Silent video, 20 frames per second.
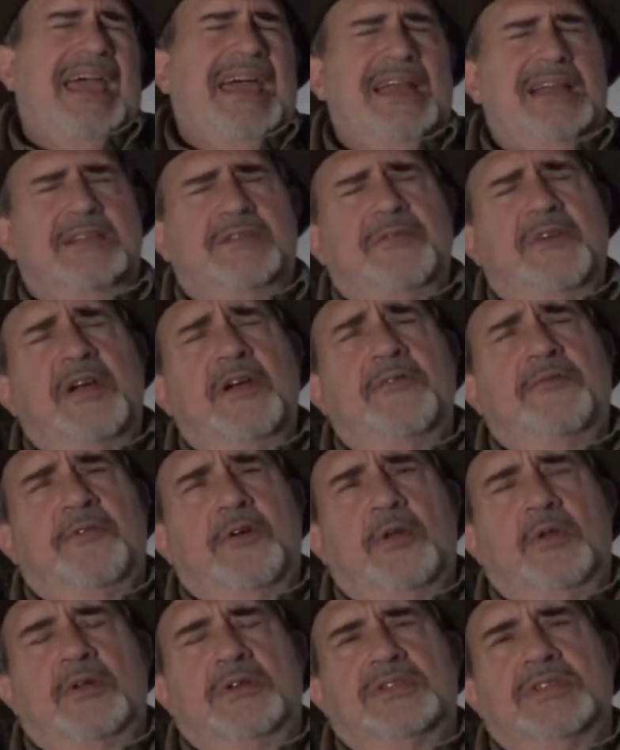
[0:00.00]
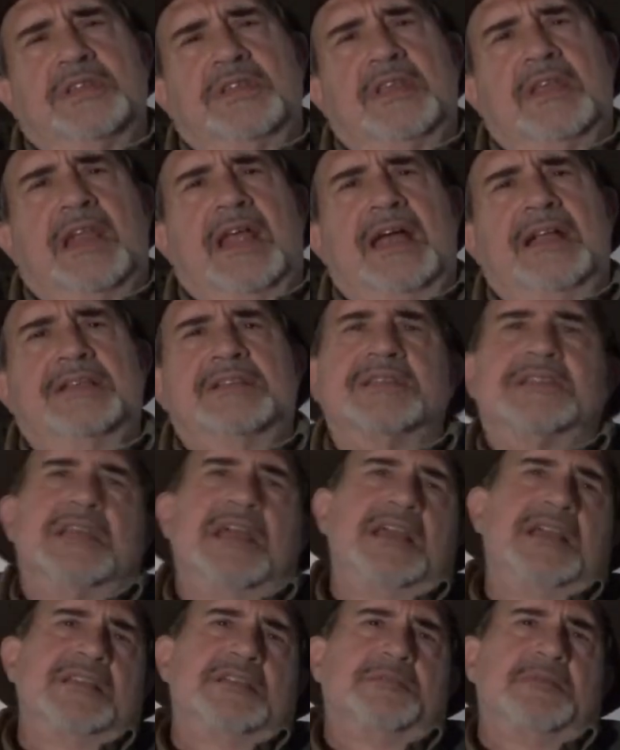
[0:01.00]
And it's very foolish in the United
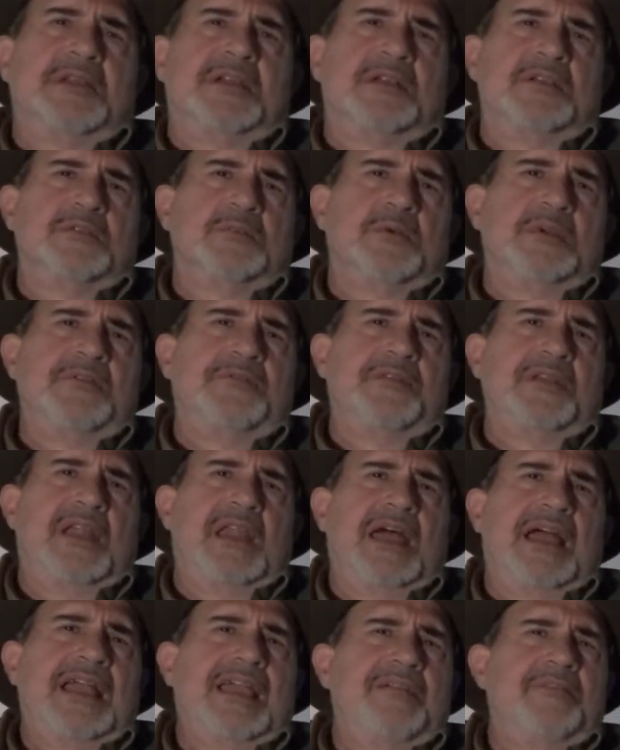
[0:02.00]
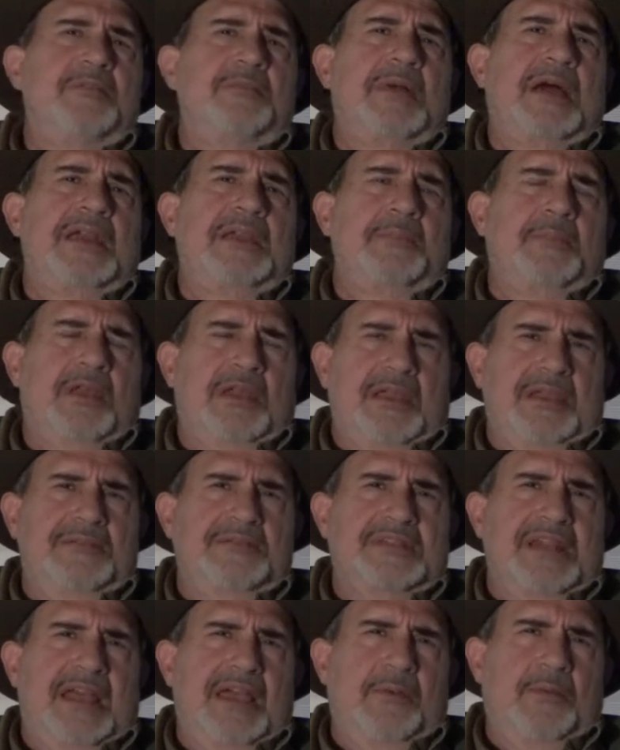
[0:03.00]
States because we feel like everybody
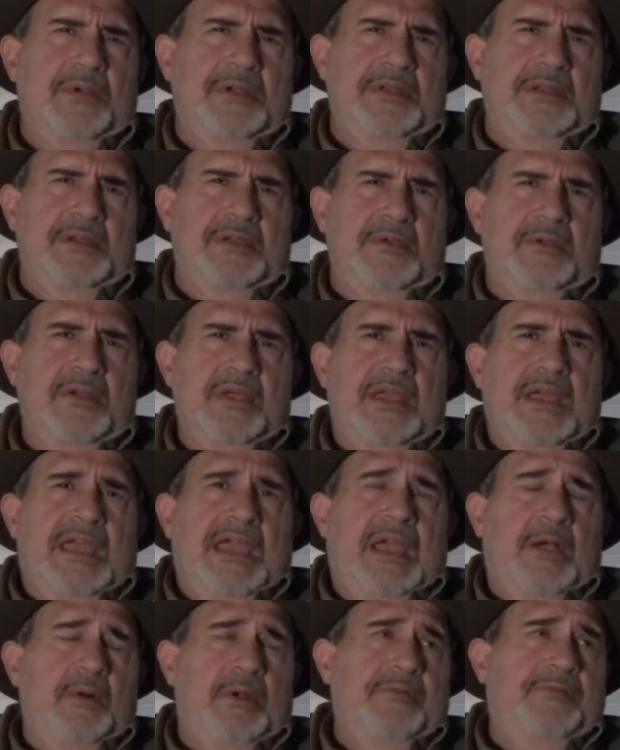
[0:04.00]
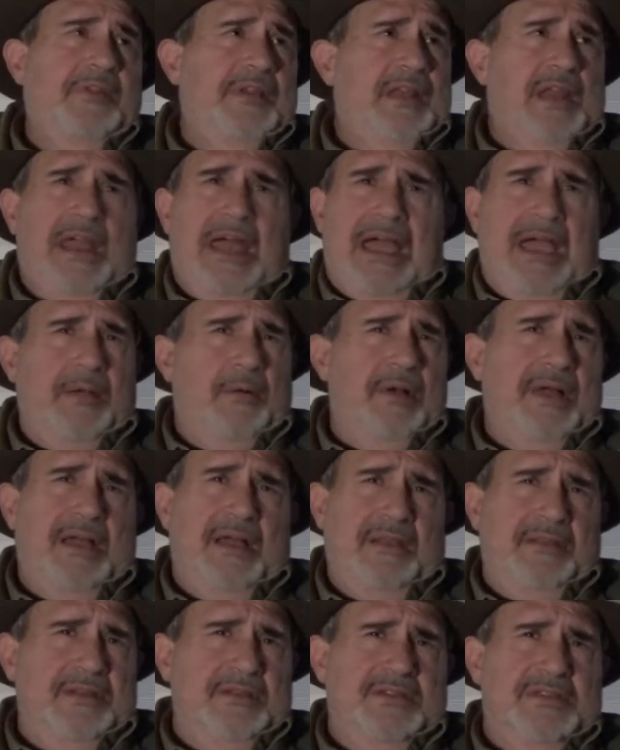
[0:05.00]
believes like we do. And we feel like,
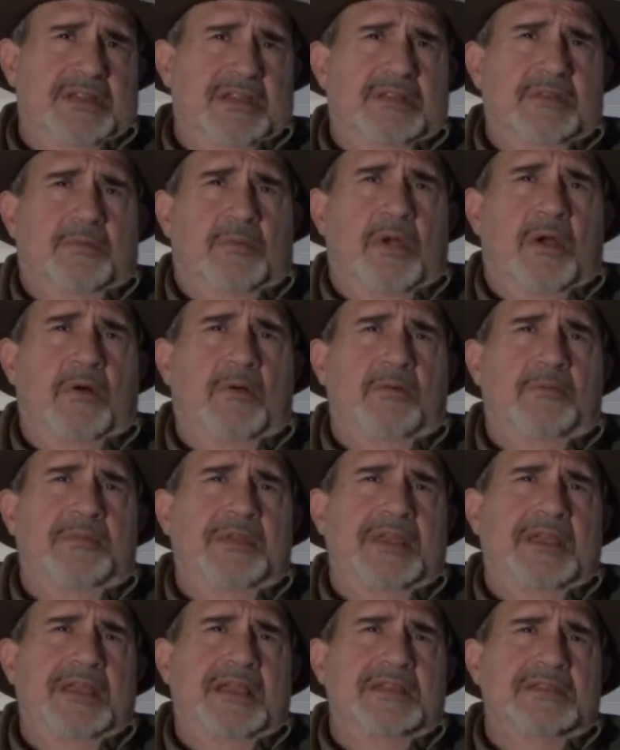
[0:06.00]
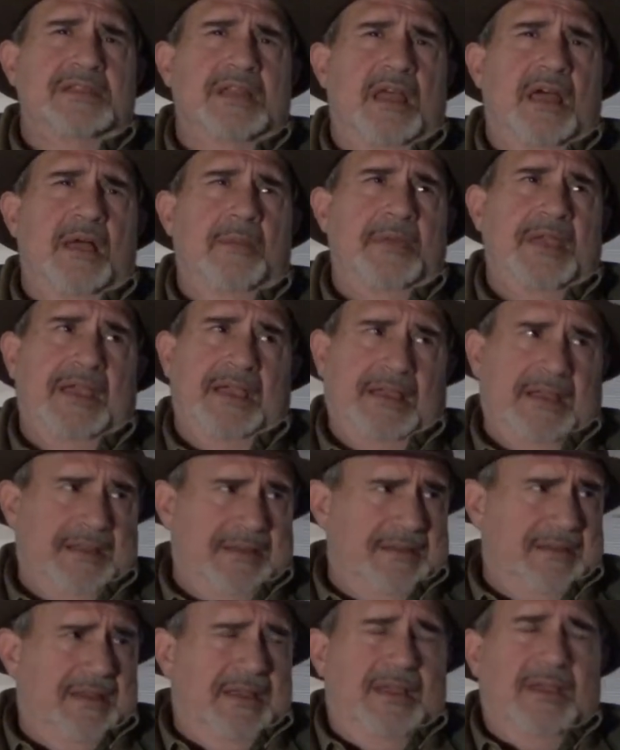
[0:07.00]
well, there's nothing wrong with being Islamic
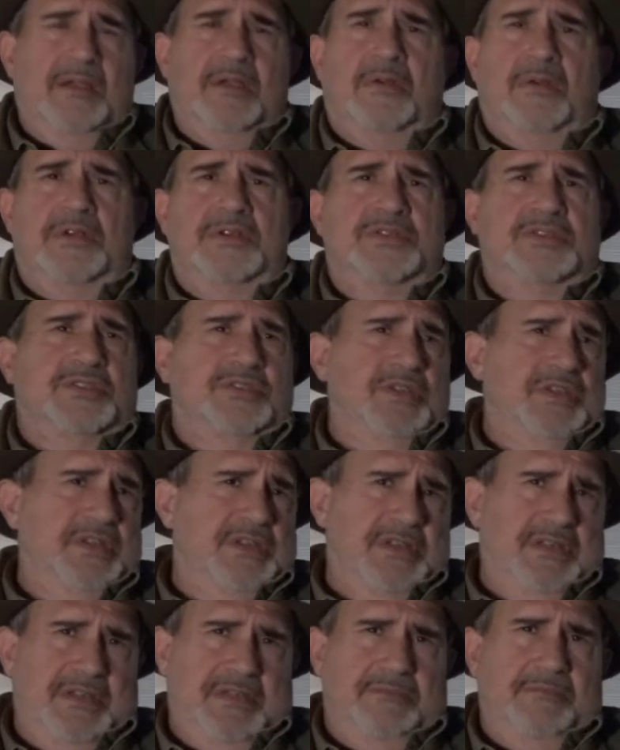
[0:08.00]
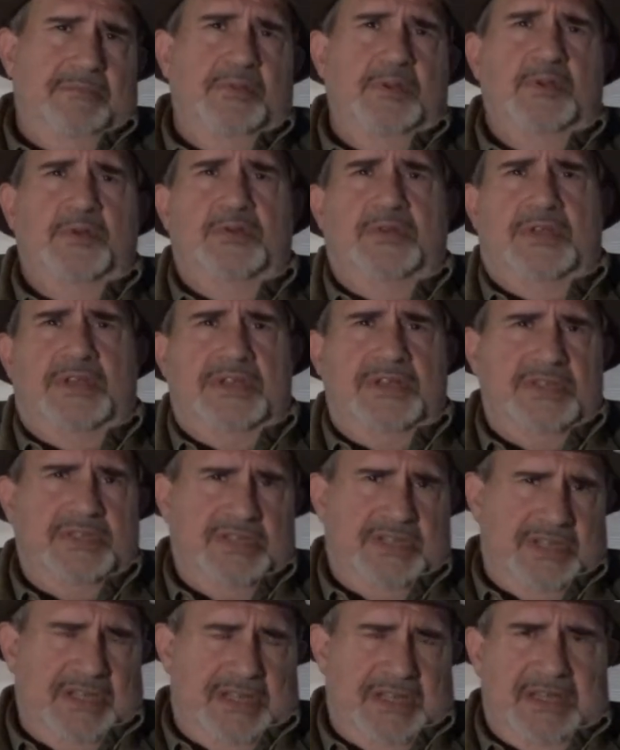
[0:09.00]
and Christian and
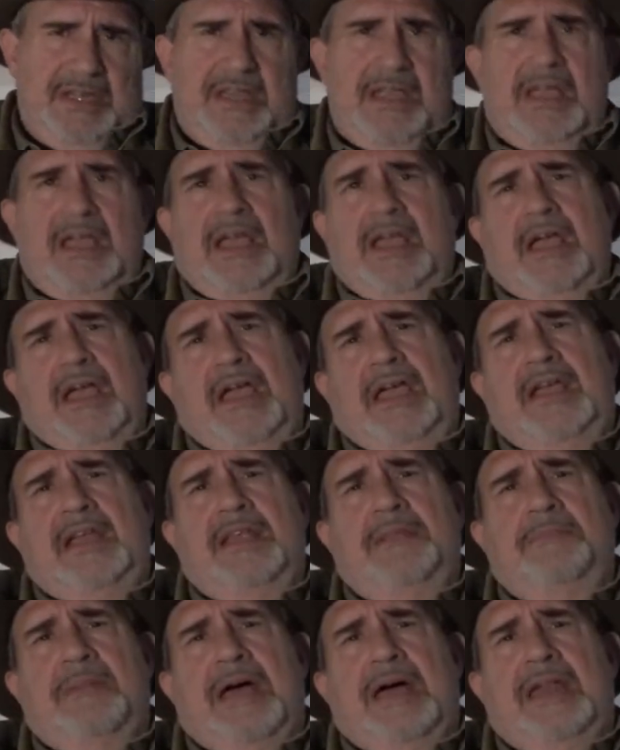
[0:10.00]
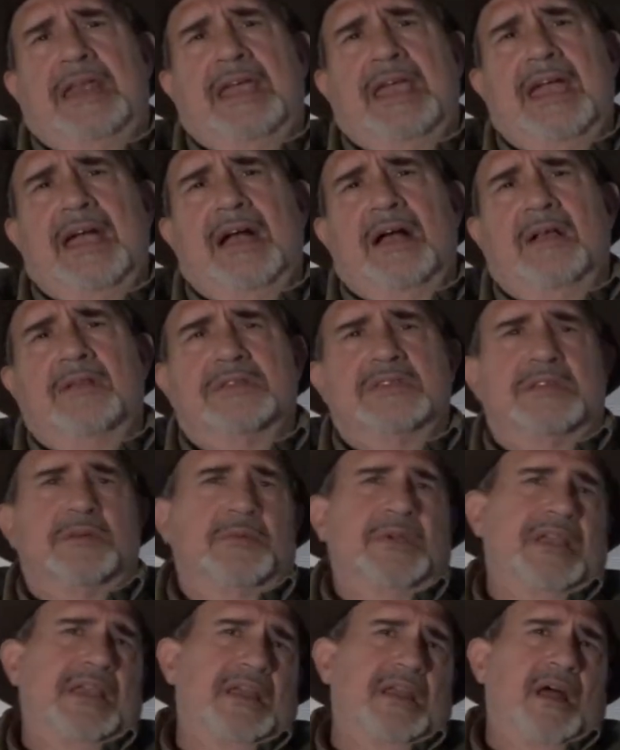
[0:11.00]
Buddhist and anybody else, and
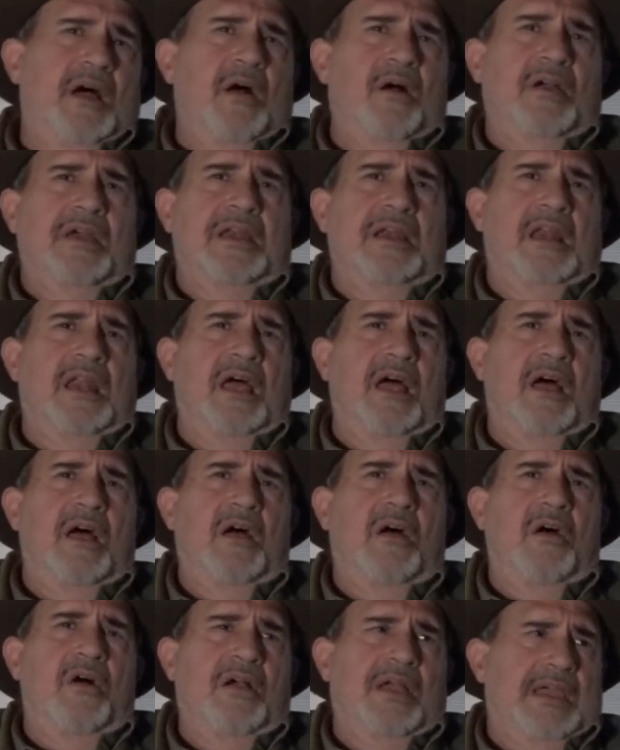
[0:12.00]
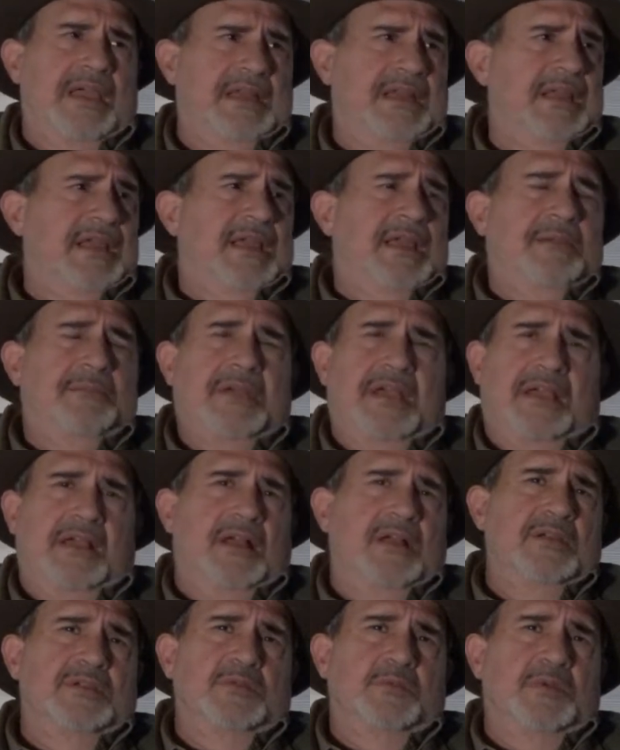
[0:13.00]
we can all get along and
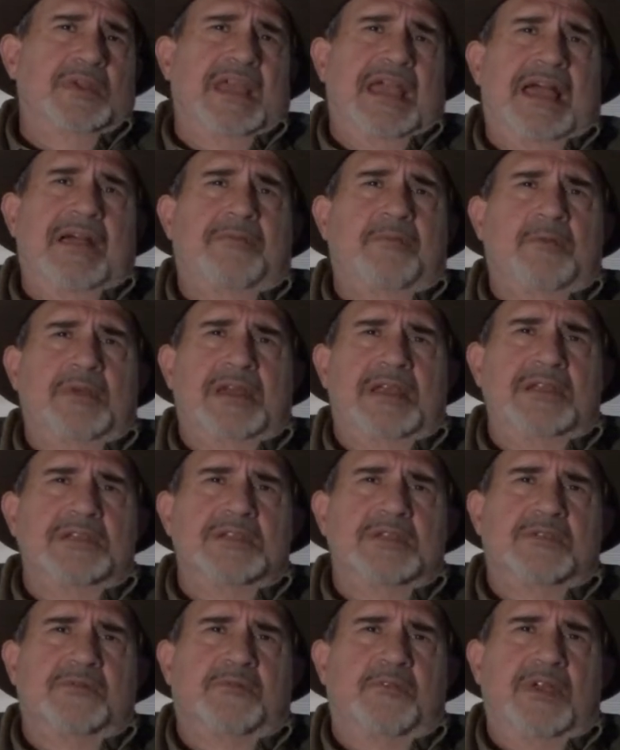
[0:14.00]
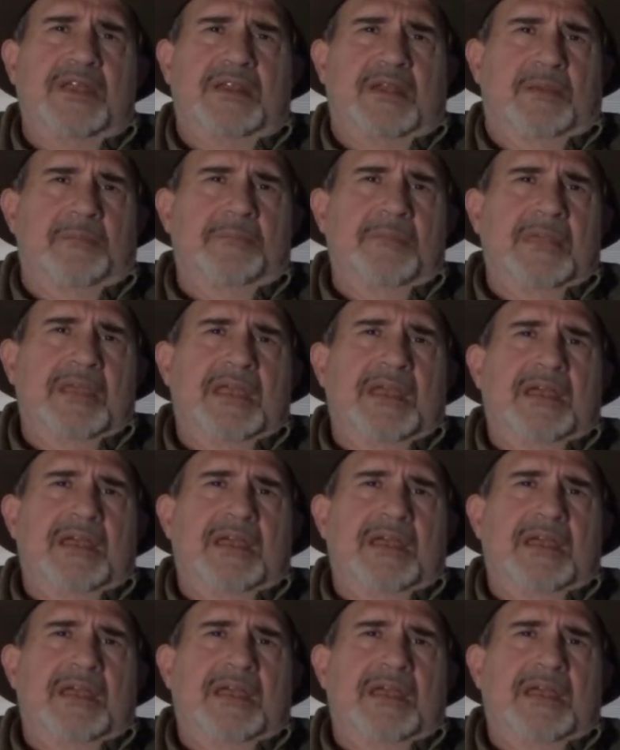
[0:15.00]
because we have religious freedom.